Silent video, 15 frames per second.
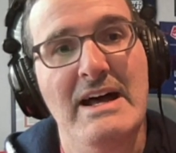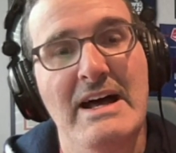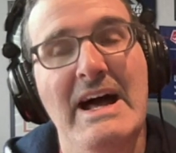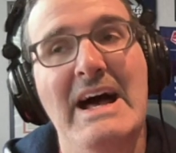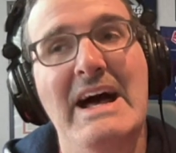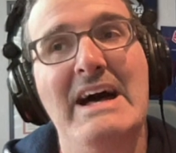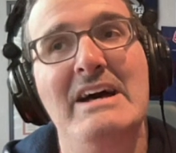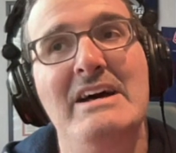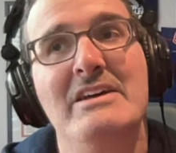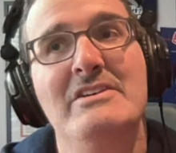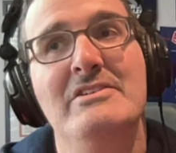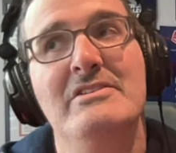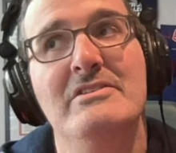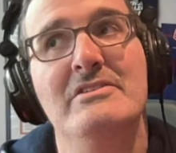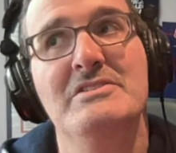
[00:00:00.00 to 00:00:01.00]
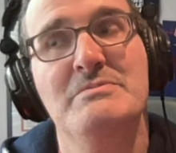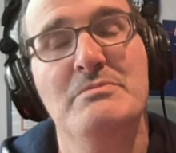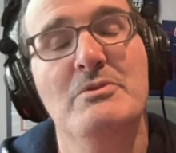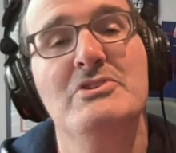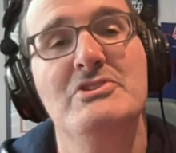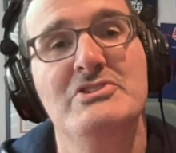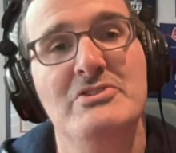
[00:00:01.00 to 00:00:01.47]
had
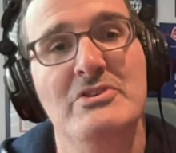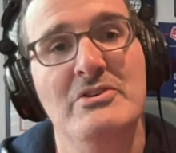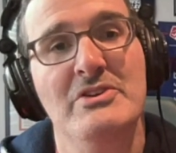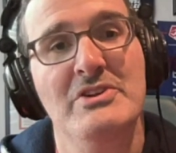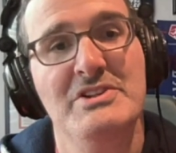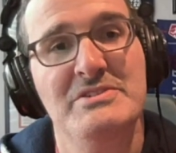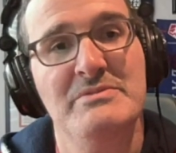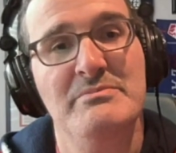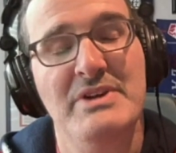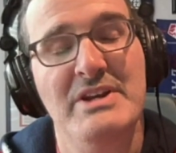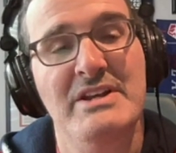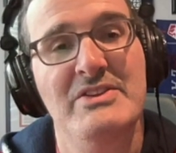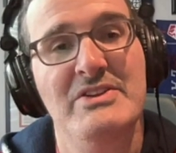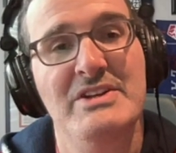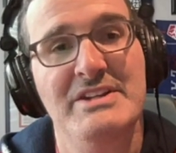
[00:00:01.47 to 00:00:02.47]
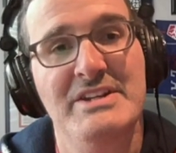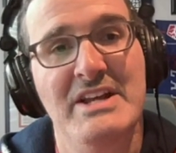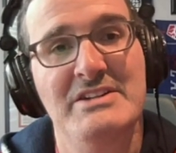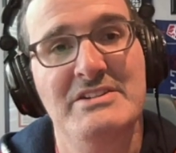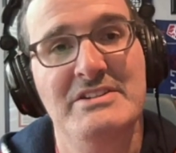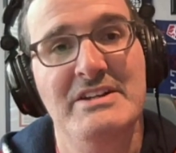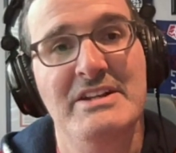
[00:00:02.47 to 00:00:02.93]
sports journalism paid the
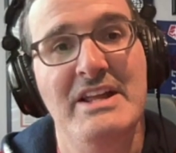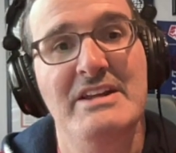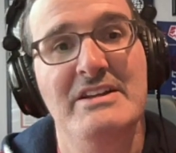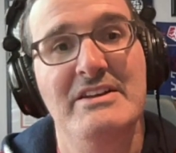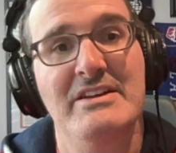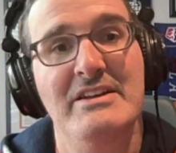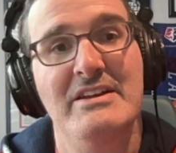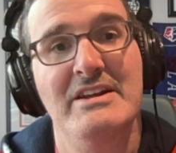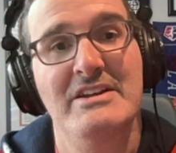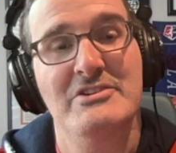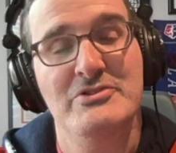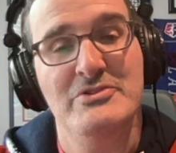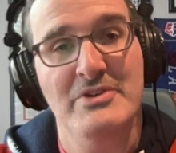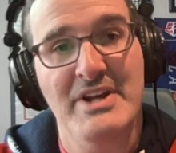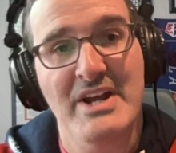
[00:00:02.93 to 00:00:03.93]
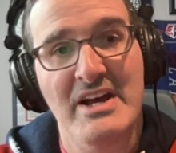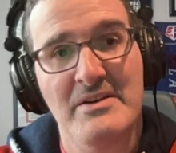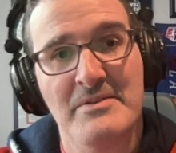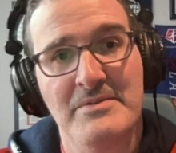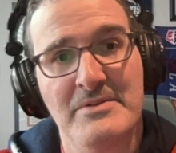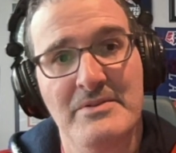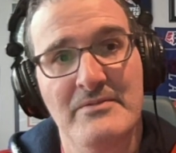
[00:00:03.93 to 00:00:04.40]
attention that it should
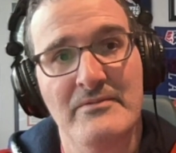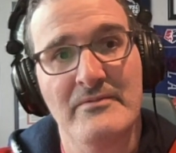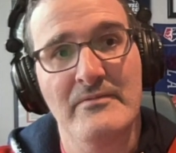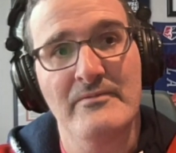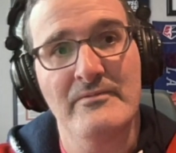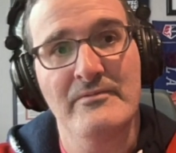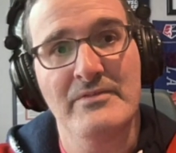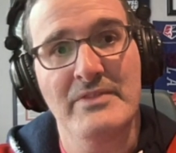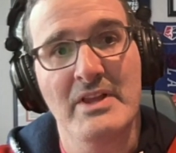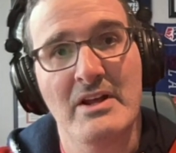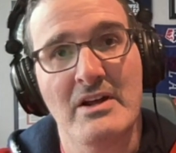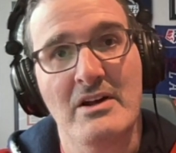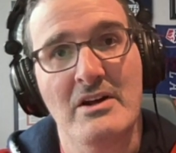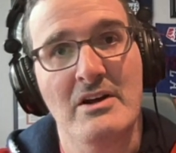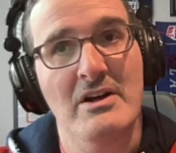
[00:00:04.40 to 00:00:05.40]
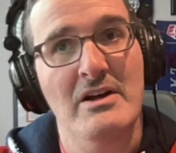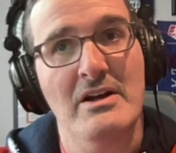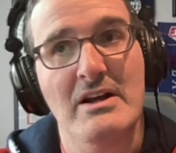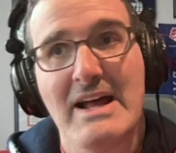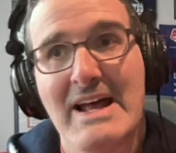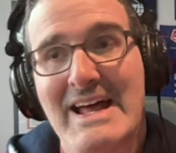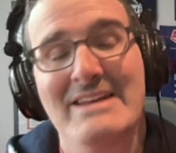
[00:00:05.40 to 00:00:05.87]
have,
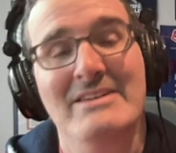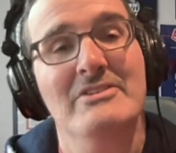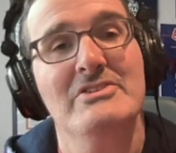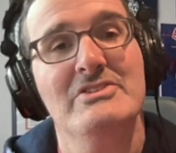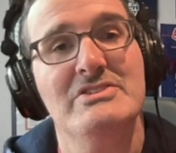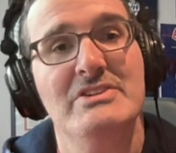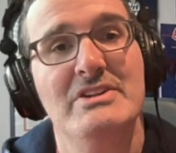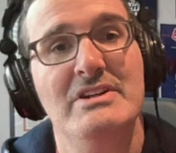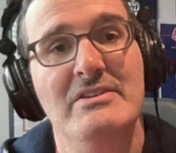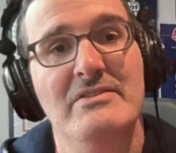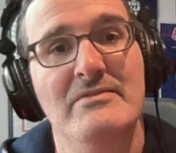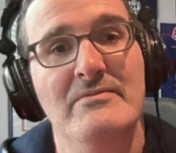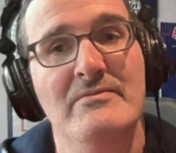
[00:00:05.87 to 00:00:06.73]
endlessly.